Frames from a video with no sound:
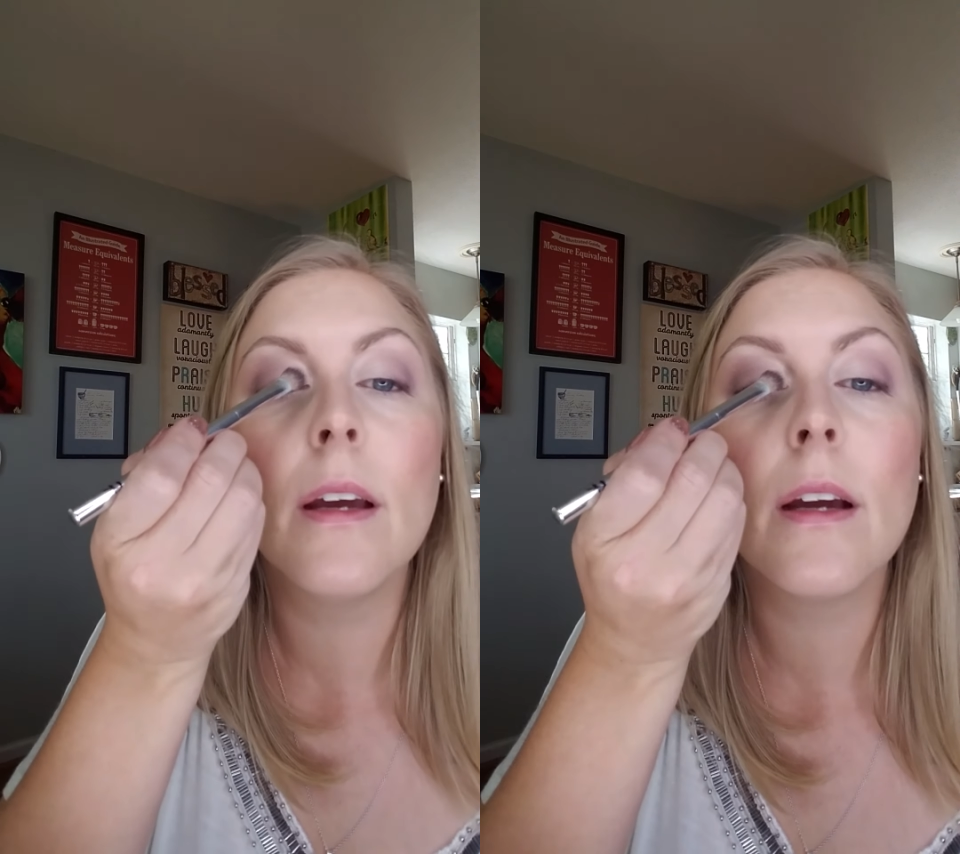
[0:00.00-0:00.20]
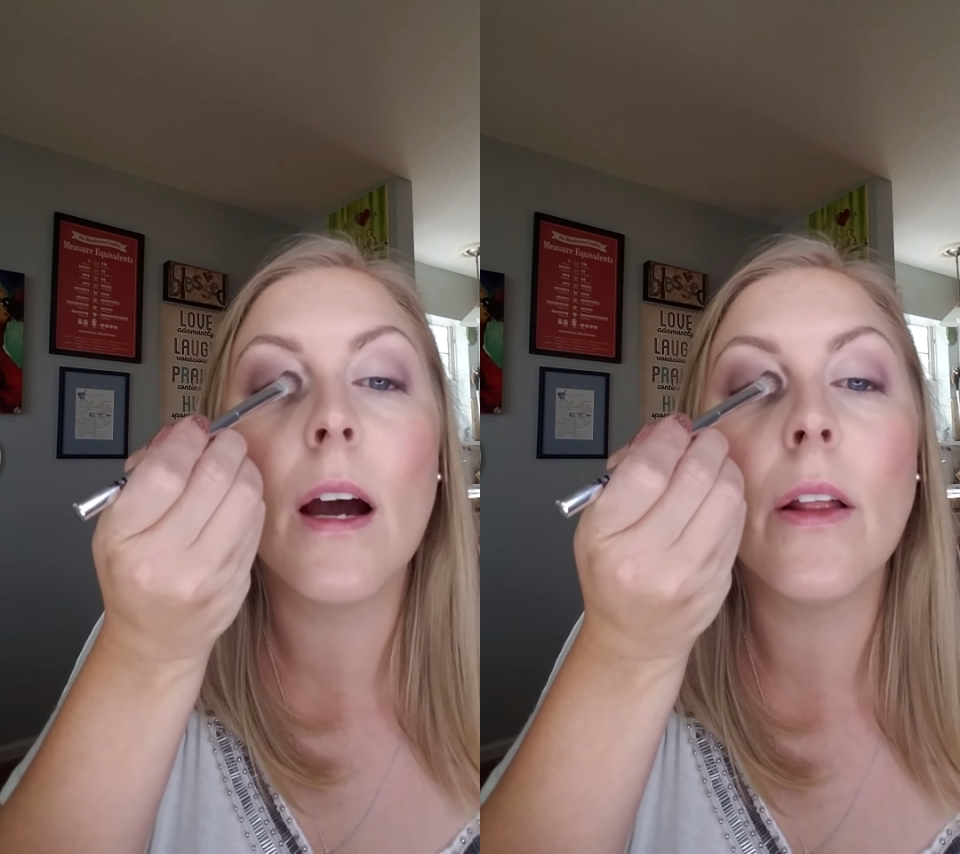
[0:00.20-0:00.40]

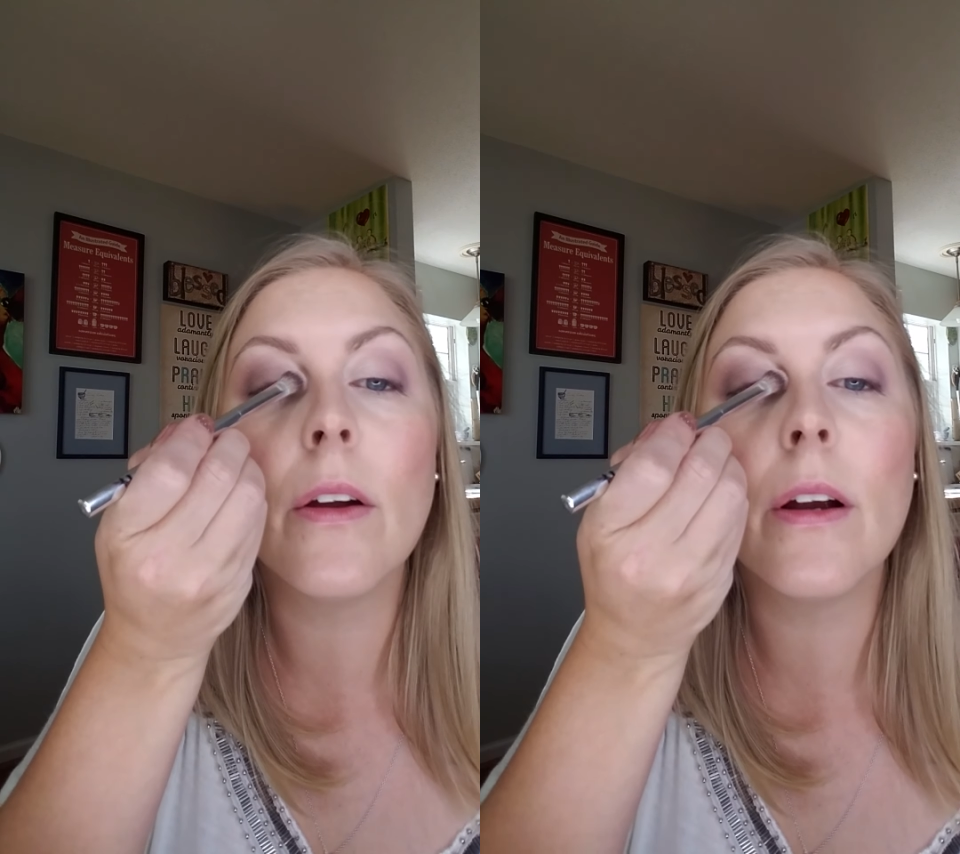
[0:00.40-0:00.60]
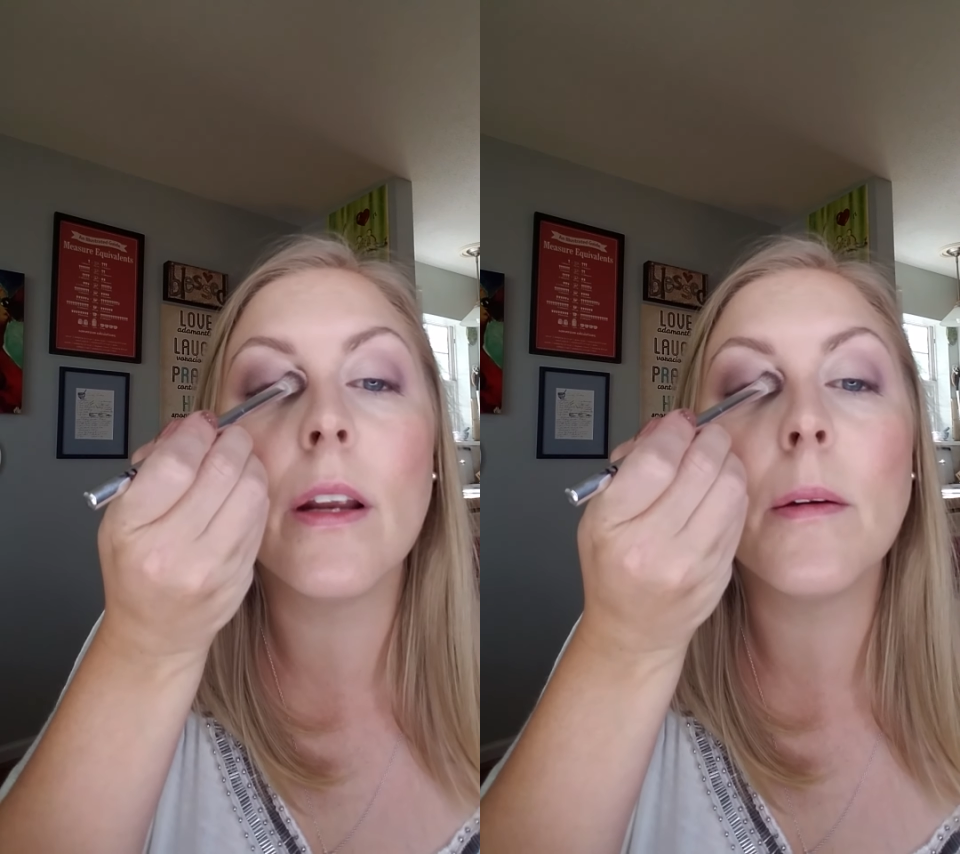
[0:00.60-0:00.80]

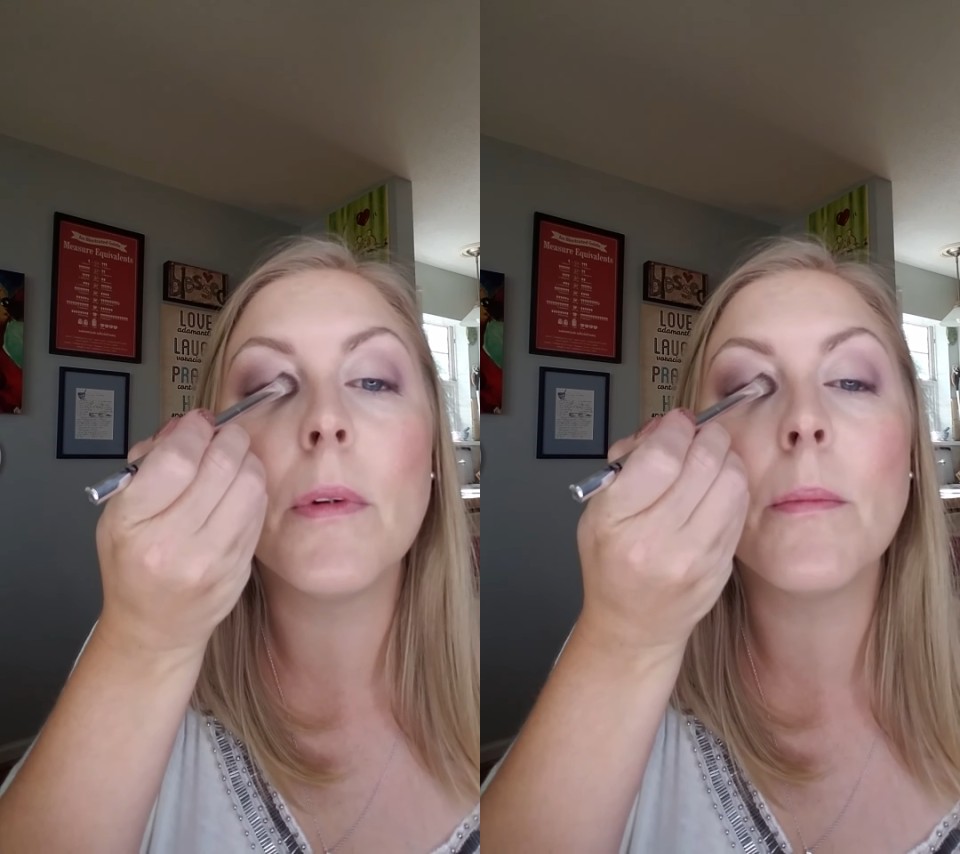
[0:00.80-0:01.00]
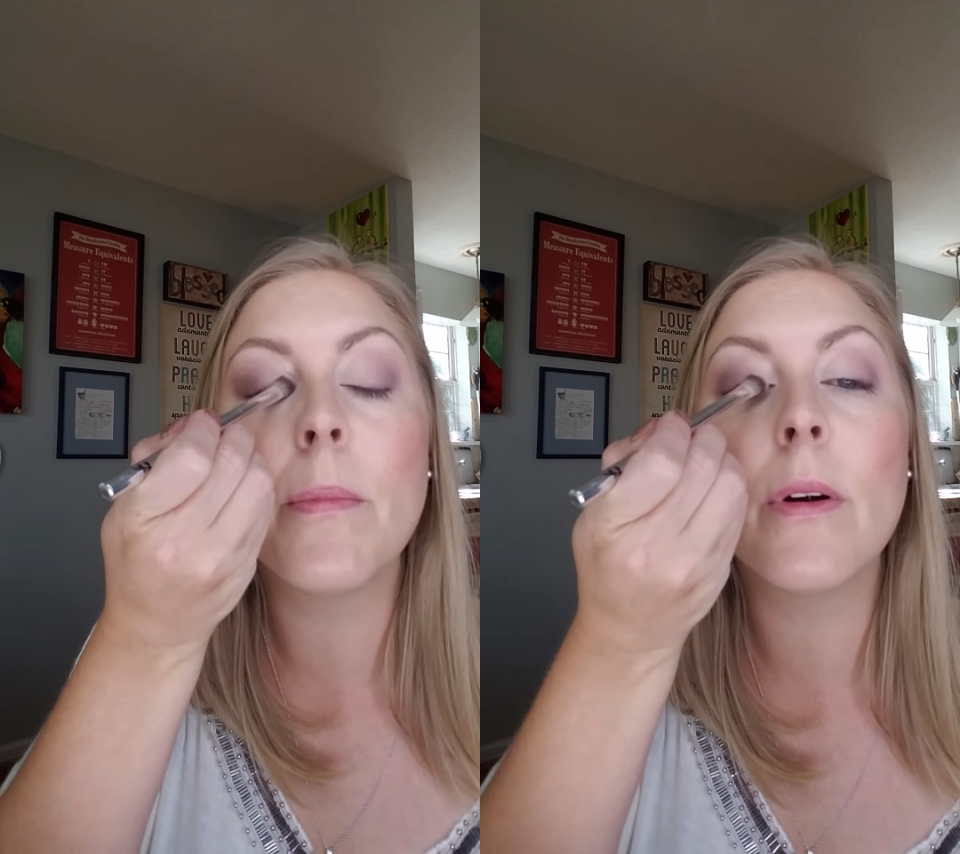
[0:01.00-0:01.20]
color, and I'm
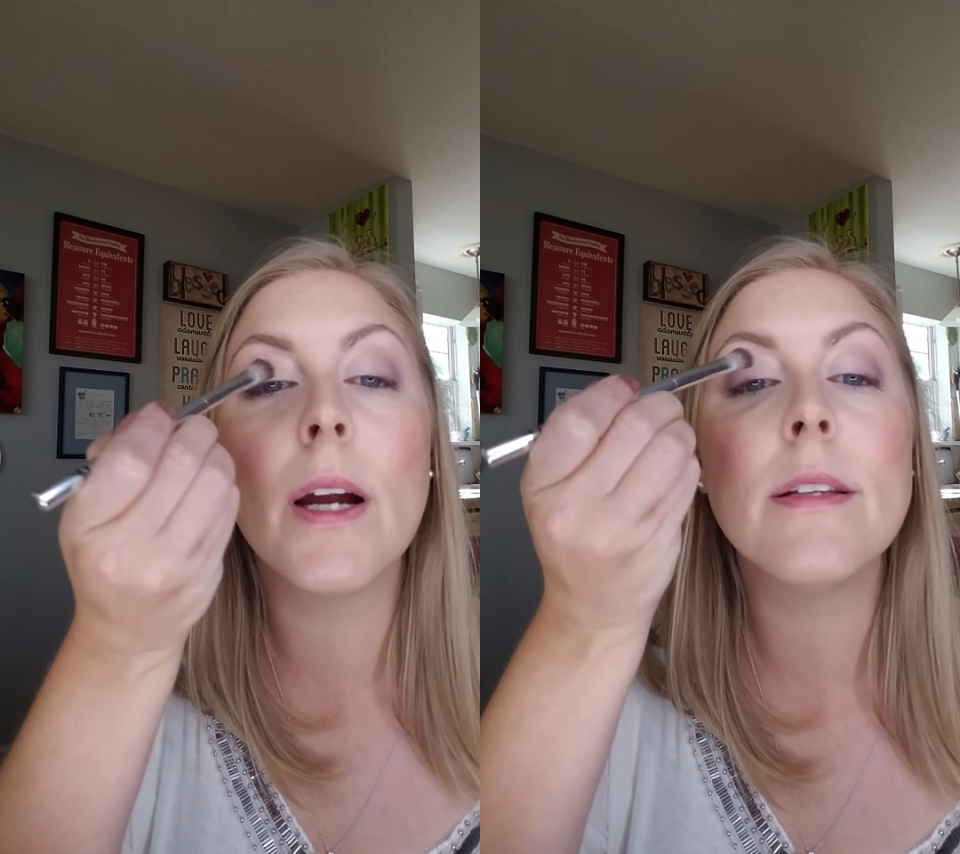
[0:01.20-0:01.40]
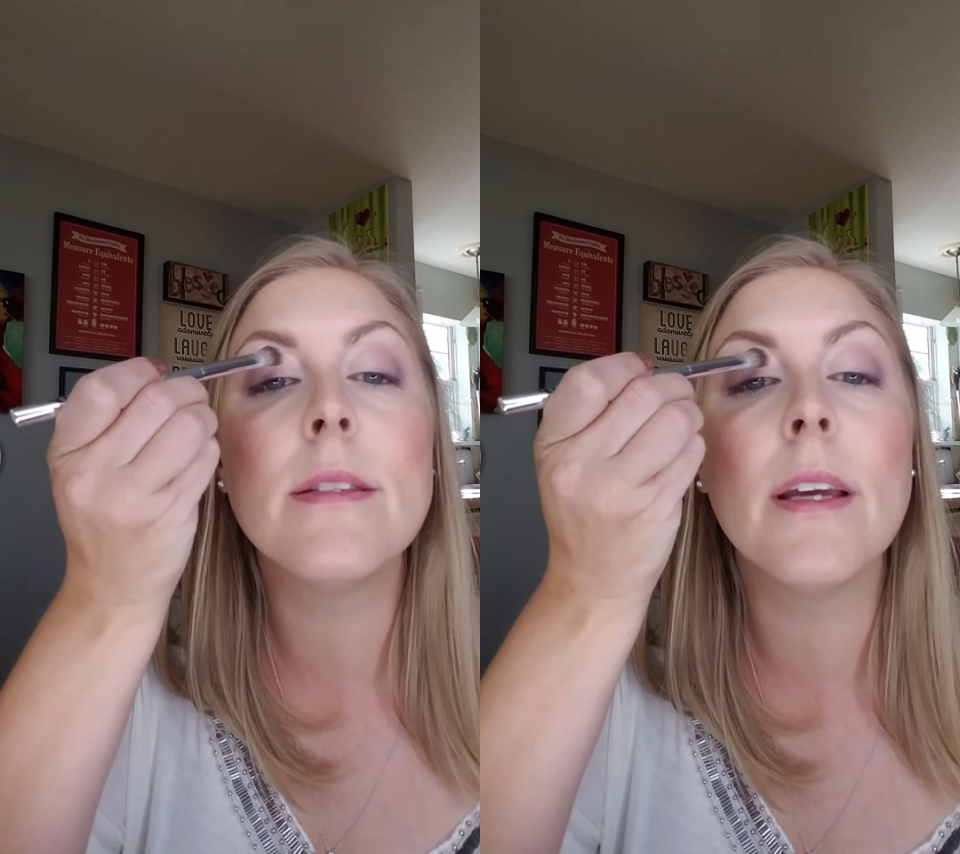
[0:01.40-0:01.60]
gonna
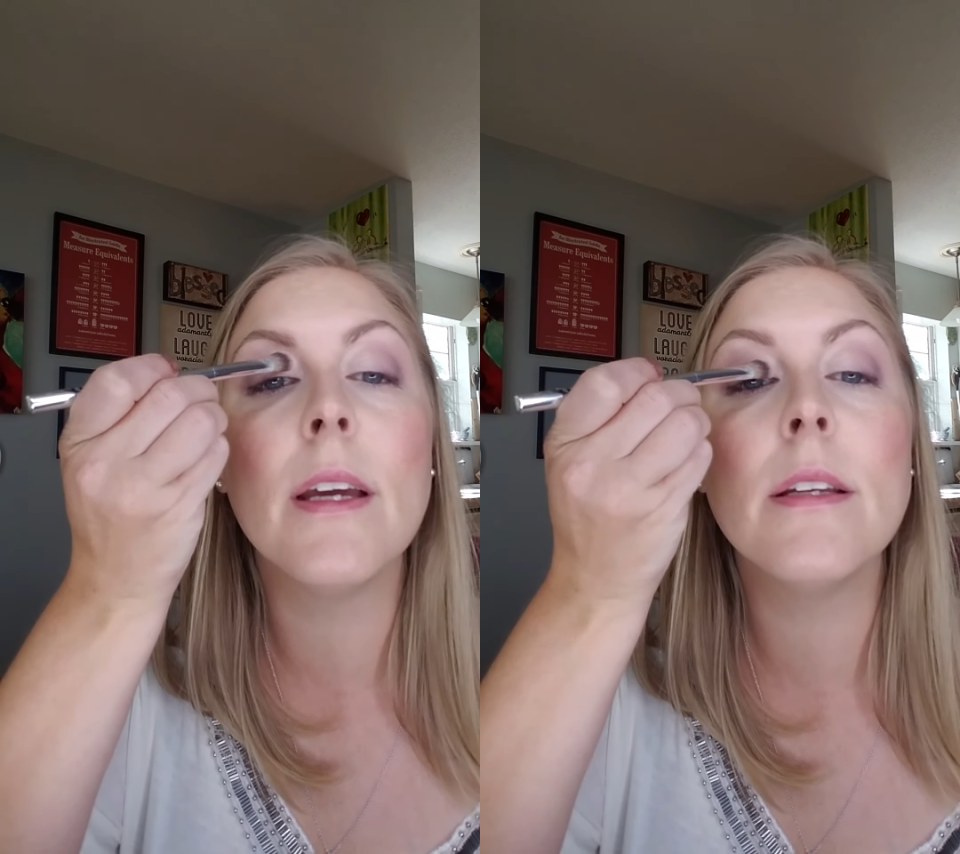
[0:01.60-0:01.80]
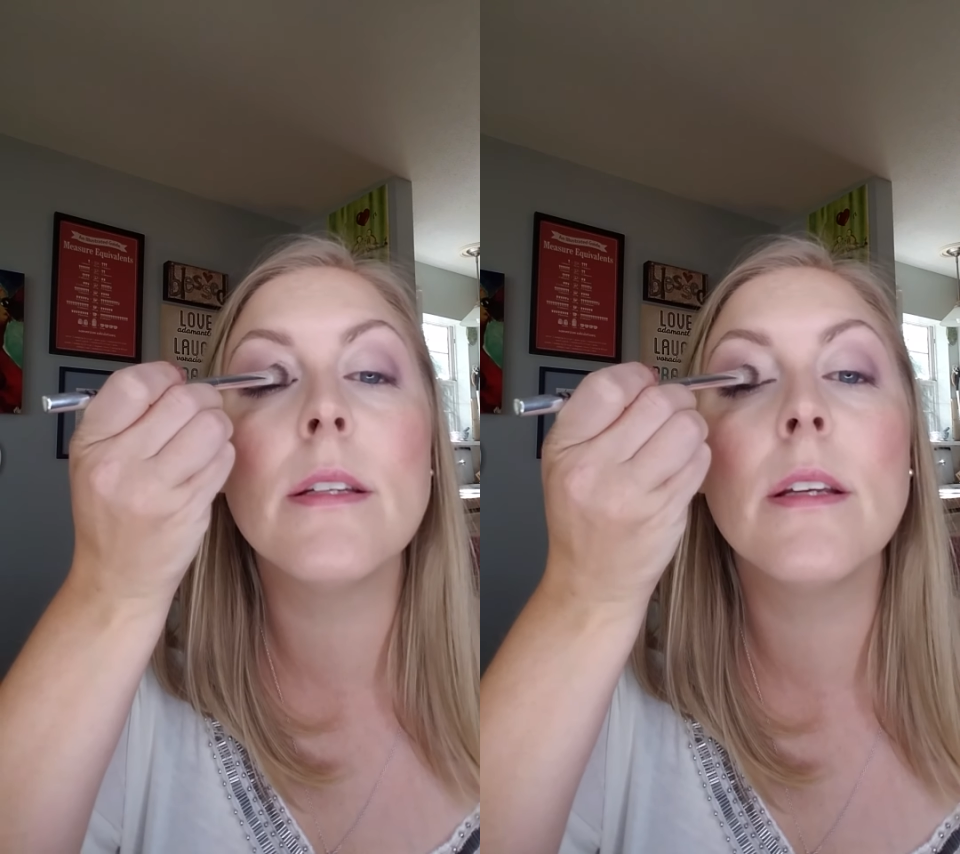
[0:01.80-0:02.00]
press
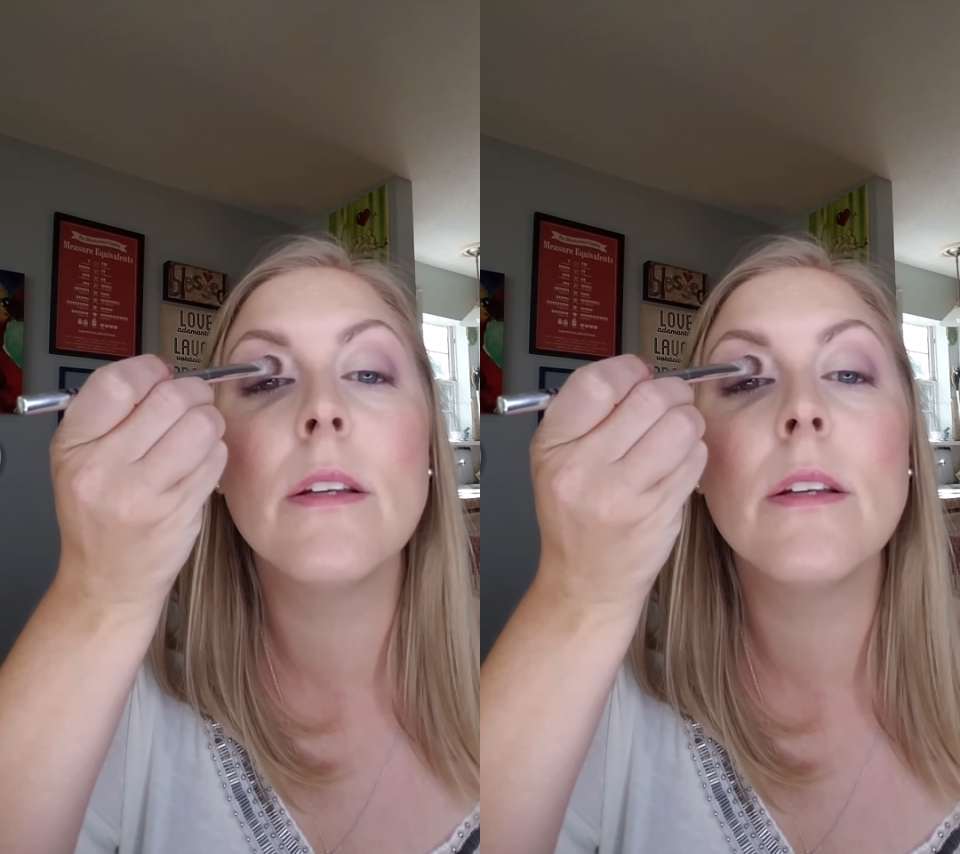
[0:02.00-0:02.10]
it.